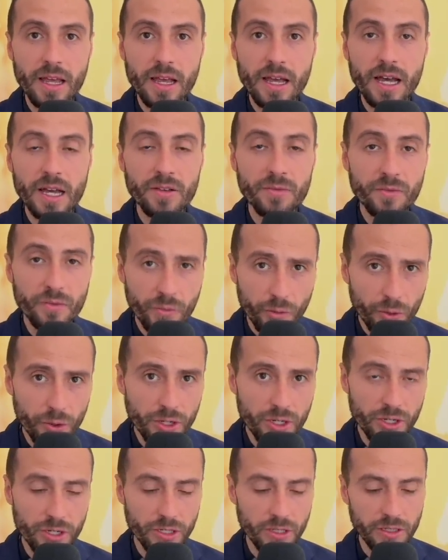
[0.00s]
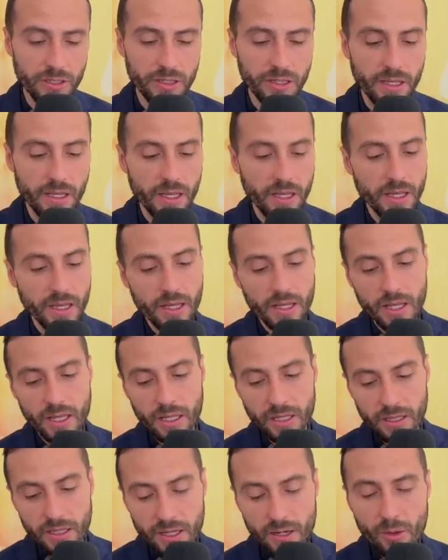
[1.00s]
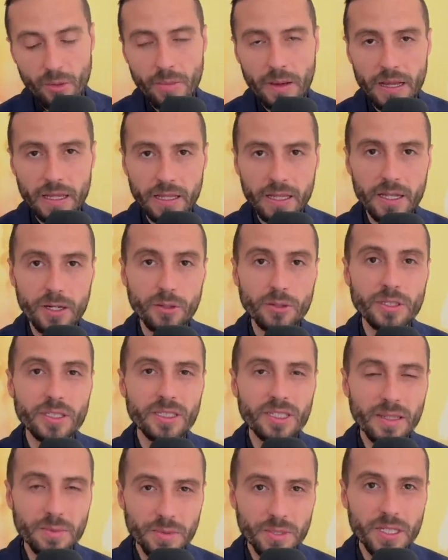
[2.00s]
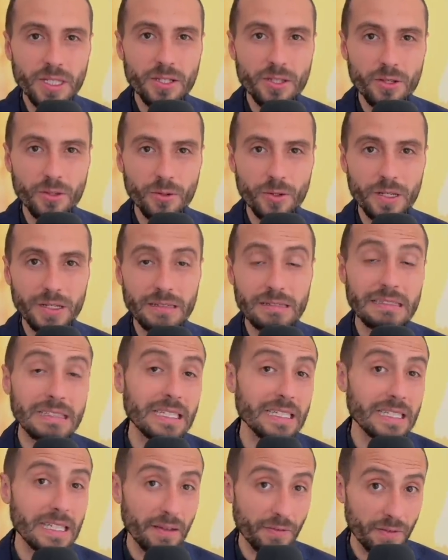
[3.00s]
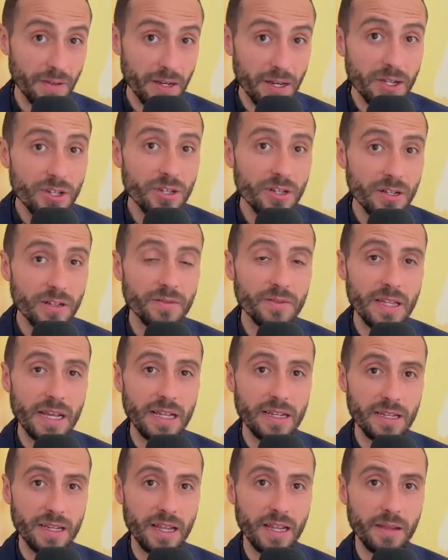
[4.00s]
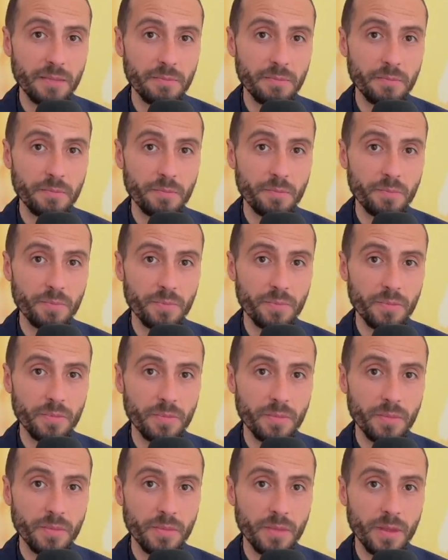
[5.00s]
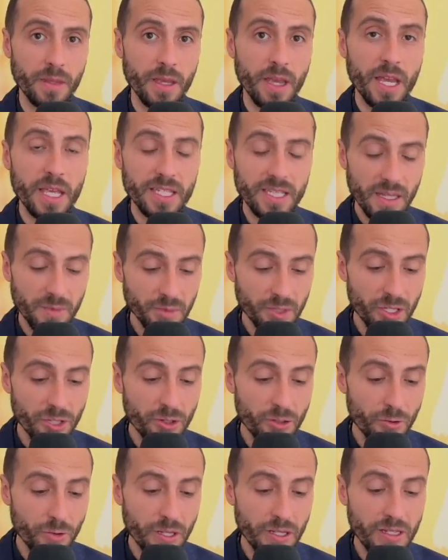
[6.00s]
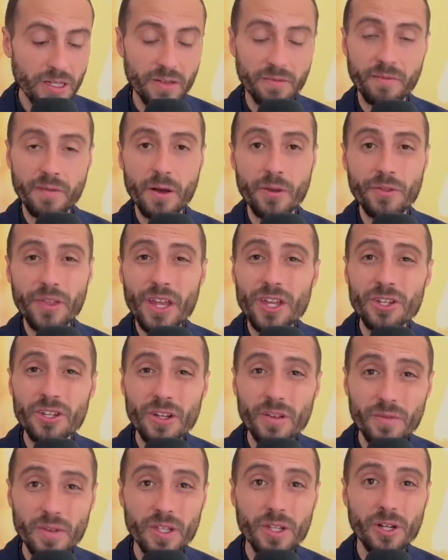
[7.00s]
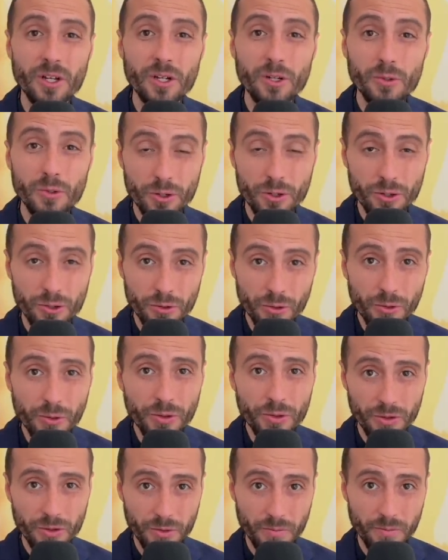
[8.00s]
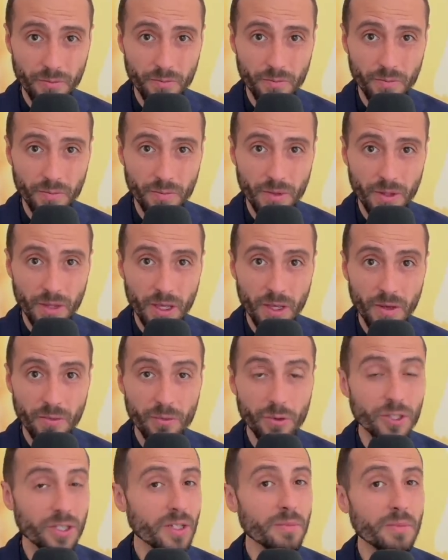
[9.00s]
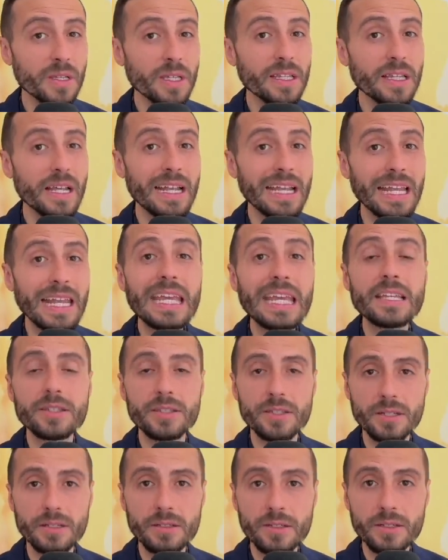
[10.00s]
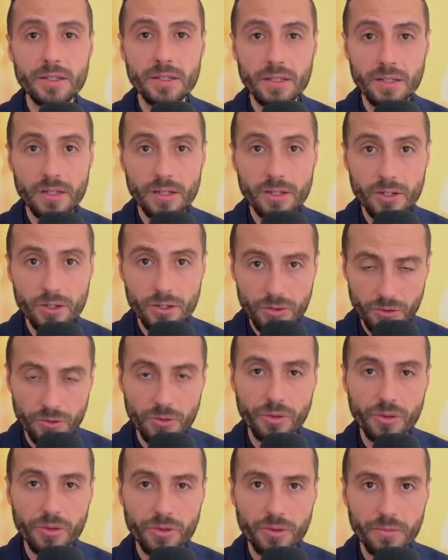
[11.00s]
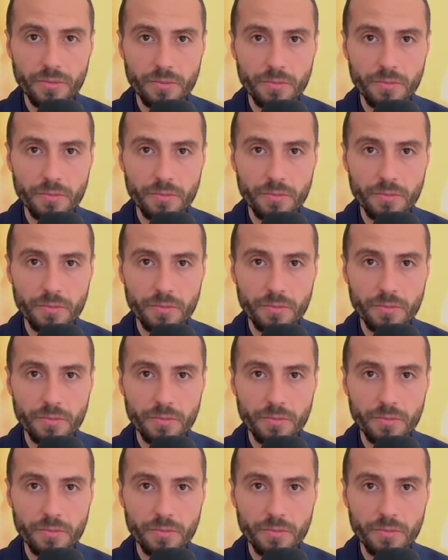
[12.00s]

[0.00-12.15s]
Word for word: unfortunately, little by little substituted the definition of that name, substituted the foundation of eternal truth for something that isn't truth.